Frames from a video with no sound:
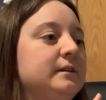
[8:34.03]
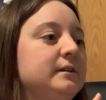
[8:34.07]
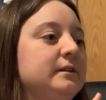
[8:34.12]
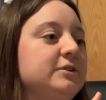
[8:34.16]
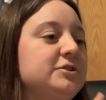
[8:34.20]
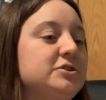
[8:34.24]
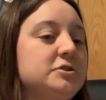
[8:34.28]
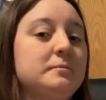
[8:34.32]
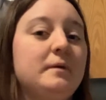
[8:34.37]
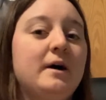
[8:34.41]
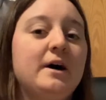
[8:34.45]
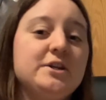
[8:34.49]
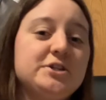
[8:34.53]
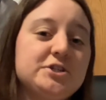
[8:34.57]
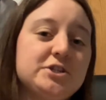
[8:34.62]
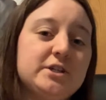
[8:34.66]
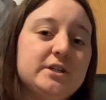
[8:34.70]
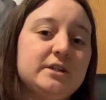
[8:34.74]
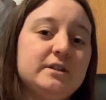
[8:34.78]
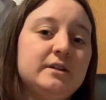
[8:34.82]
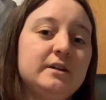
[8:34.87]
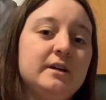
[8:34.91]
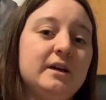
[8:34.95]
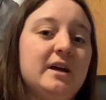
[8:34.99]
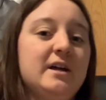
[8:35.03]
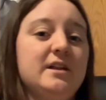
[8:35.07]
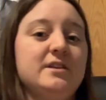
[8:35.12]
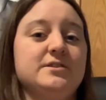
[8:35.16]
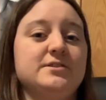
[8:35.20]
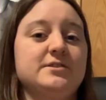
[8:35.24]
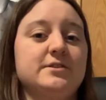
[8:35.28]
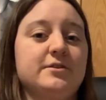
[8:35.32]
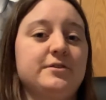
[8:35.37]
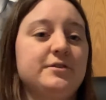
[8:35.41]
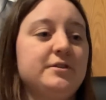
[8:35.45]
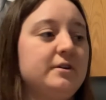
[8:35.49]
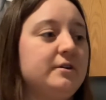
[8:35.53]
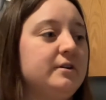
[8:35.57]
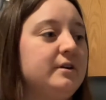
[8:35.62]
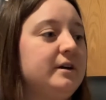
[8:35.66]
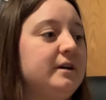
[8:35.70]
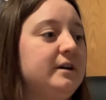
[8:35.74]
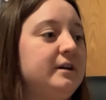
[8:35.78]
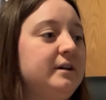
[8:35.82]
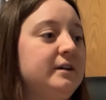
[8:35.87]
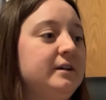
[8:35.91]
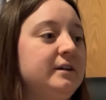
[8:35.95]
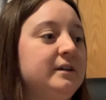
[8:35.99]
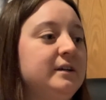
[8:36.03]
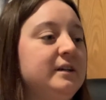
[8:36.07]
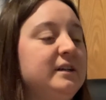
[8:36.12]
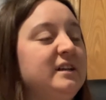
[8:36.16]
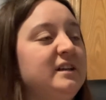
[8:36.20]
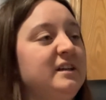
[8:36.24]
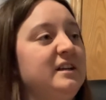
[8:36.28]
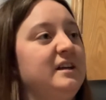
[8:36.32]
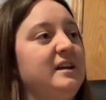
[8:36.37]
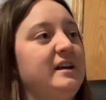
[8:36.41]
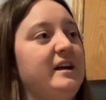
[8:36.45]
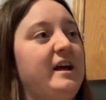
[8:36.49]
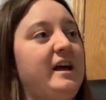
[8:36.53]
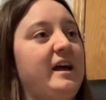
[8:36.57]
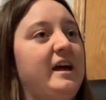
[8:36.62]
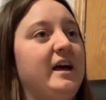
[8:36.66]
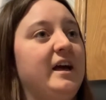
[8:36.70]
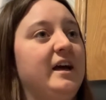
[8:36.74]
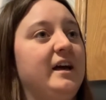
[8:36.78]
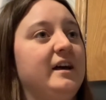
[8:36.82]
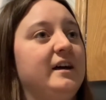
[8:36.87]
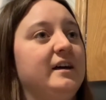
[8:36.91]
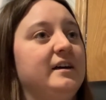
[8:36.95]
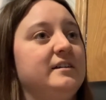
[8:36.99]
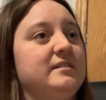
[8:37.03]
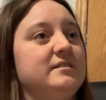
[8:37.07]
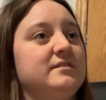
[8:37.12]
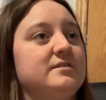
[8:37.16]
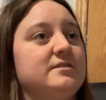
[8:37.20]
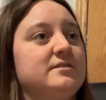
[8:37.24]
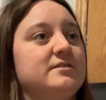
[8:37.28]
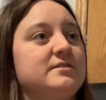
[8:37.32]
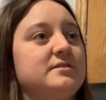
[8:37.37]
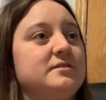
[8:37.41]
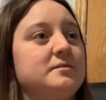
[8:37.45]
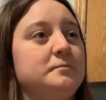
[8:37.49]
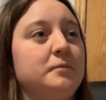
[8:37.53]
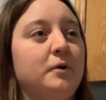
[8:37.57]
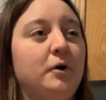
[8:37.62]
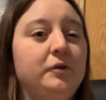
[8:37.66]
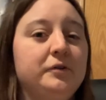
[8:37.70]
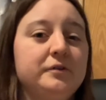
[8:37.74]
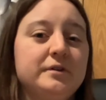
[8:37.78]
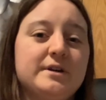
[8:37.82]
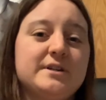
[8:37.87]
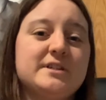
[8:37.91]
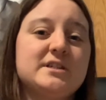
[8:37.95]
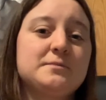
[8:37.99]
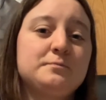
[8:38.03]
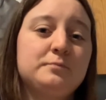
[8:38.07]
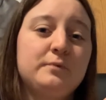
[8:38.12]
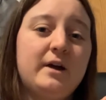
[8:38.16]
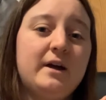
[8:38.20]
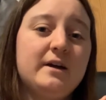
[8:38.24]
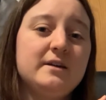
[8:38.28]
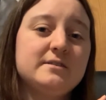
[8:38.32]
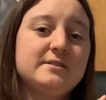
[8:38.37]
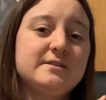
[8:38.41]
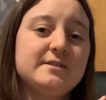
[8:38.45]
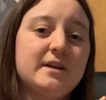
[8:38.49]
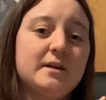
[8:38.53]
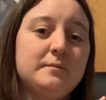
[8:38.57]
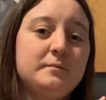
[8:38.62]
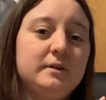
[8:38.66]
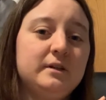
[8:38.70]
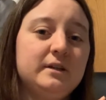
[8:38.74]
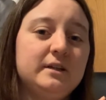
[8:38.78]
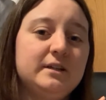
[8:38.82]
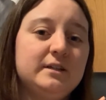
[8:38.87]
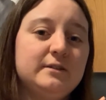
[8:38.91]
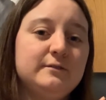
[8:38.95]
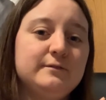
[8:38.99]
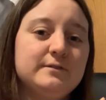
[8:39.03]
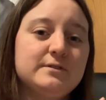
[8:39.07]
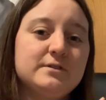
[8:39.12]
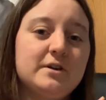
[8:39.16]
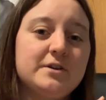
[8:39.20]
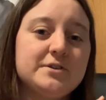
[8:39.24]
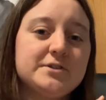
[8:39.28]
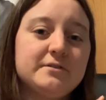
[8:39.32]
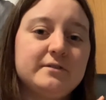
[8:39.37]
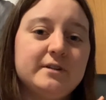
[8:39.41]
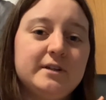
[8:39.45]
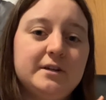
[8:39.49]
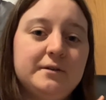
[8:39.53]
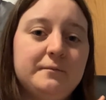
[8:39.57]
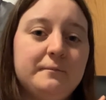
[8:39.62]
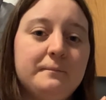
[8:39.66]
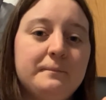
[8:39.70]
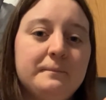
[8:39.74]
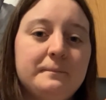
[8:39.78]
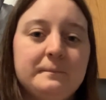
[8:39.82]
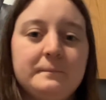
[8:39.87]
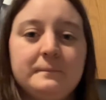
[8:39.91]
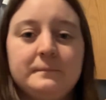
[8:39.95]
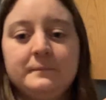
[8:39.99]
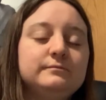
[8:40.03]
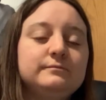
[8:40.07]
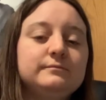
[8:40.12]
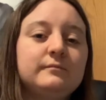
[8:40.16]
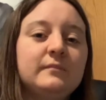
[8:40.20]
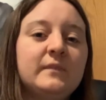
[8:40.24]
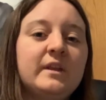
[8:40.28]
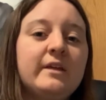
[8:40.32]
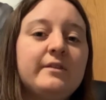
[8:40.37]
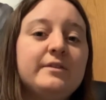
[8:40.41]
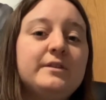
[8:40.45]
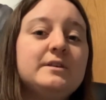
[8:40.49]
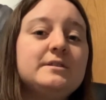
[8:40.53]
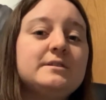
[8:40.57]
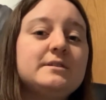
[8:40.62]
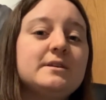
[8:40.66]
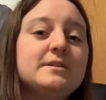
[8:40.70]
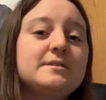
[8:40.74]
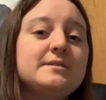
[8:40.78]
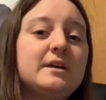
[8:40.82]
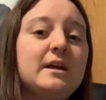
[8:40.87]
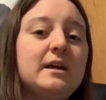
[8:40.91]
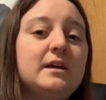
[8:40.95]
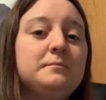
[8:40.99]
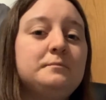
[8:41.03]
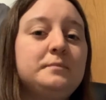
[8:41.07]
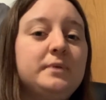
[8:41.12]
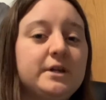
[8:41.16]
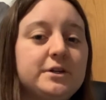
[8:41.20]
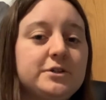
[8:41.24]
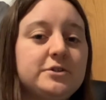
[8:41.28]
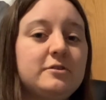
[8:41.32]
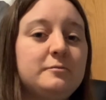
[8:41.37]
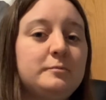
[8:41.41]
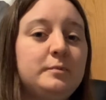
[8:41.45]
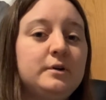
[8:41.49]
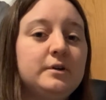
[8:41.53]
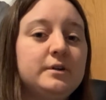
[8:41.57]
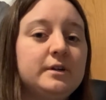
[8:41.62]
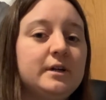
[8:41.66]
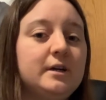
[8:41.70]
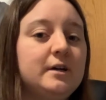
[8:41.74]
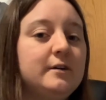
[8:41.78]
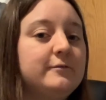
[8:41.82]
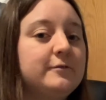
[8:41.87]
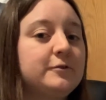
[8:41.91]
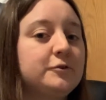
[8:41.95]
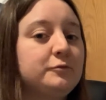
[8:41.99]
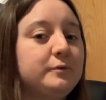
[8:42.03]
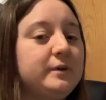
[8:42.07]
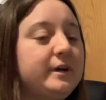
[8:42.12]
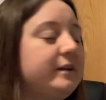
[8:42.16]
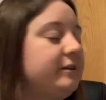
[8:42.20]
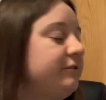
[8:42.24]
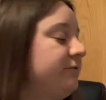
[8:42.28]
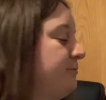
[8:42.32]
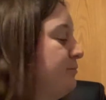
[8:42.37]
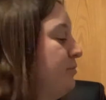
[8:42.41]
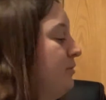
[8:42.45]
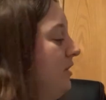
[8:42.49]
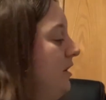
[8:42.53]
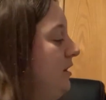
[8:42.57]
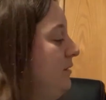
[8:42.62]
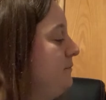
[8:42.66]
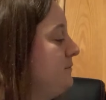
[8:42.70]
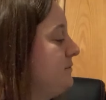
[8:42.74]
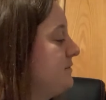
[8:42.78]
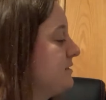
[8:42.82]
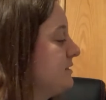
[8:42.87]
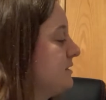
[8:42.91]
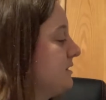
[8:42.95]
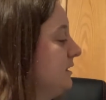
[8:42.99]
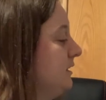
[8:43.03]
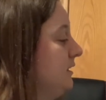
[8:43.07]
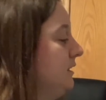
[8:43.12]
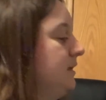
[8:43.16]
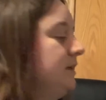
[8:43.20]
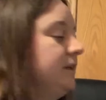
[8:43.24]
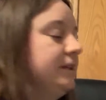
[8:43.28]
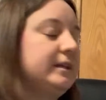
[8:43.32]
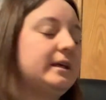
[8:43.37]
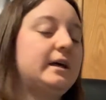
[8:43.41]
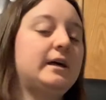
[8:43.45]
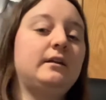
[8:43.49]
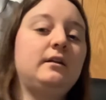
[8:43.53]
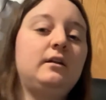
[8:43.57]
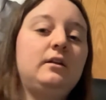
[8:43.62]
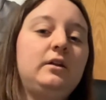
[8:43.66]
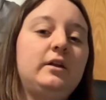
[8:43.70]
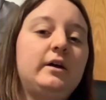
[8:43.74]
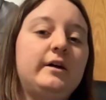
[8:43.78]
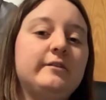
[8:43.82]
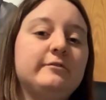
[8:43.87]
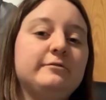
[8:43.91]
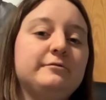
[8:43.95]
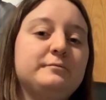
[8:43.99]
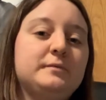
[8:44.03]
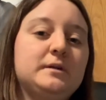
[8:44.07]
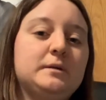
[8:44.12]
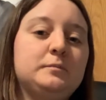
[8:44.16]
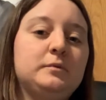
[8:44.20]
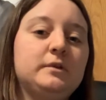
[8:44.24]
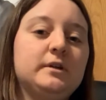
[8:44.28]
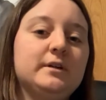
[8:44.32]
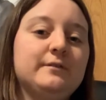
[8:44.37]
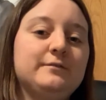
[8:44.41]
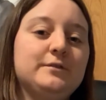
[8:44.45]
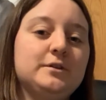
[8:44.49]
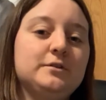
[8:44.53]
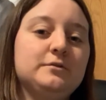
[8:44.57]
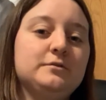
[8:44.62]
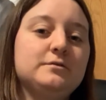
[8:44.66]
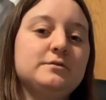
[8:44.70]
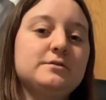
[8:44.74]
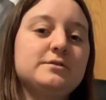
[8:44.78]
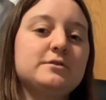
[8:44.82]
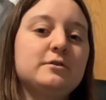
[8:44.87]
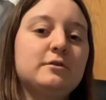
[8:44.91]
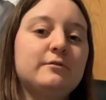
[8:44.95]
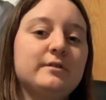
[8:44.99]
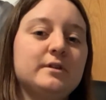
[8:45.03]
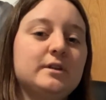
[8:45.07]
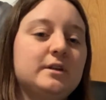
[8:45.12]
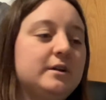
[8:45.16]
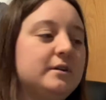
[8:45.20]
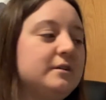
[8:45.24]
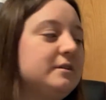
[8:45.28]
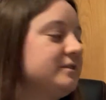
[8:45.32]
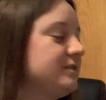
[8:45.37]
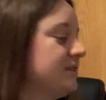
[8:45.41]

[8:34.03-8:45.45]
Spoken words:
Jumanji and Zathura, and Polar Express, I believe, is also him. This is a picture book of creative prompts that a lot of people have used over the years.